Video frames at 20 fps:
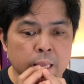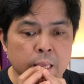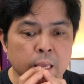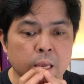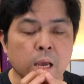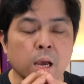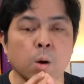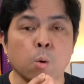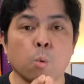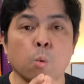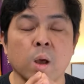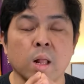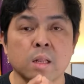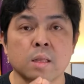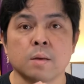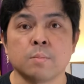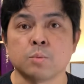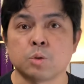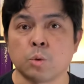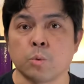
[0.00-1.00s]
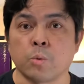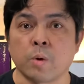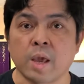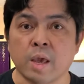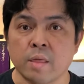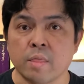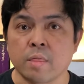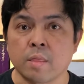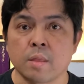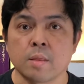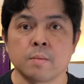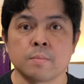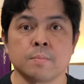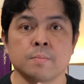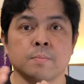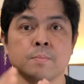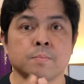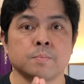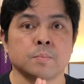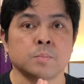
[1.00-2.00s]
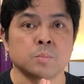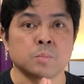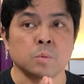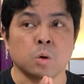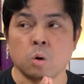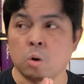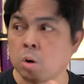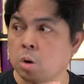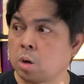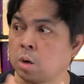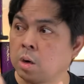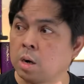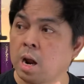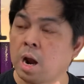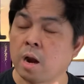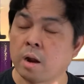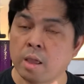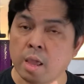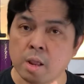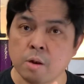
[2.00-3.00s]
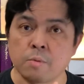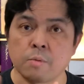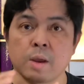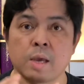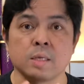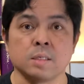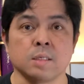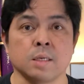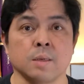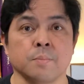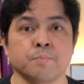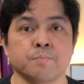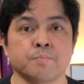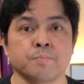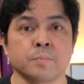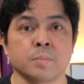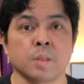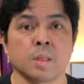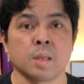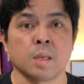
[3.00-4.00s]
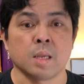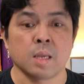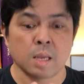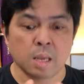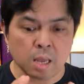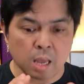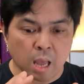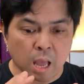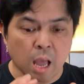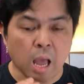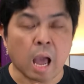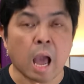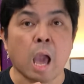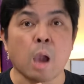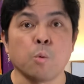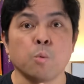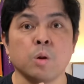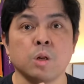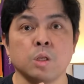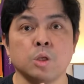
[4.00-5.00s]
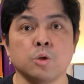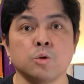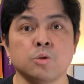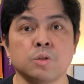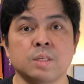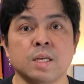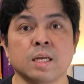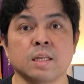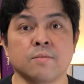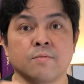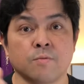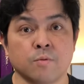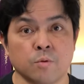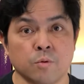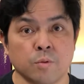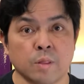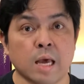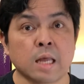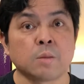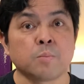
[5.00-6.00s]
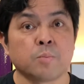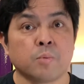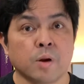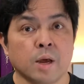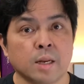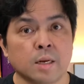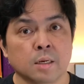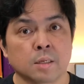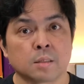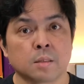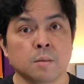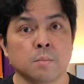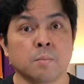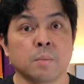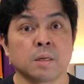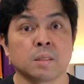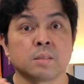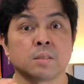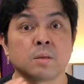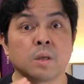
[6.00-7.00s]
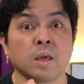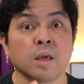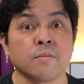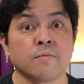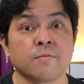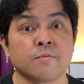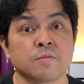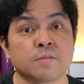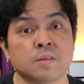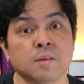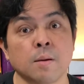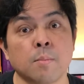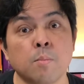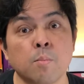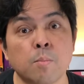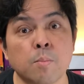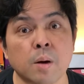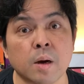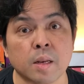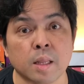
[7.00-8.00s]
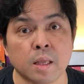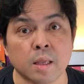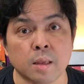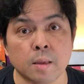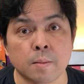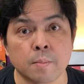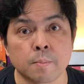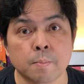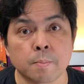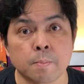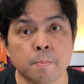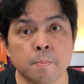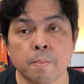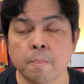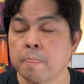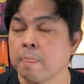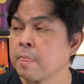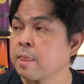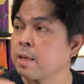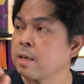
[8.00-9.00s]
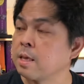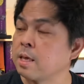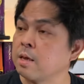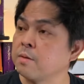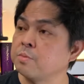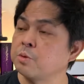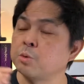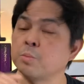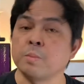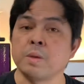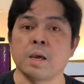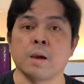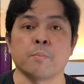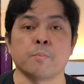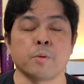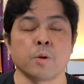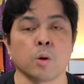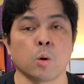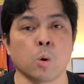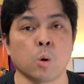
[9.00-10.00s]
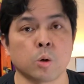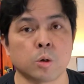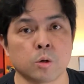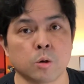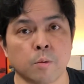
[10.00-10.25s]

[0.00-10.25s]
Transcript: a Welcome to Wraith or Arcane Rising, I will use that for that product. But if somebody gives me a pre-order of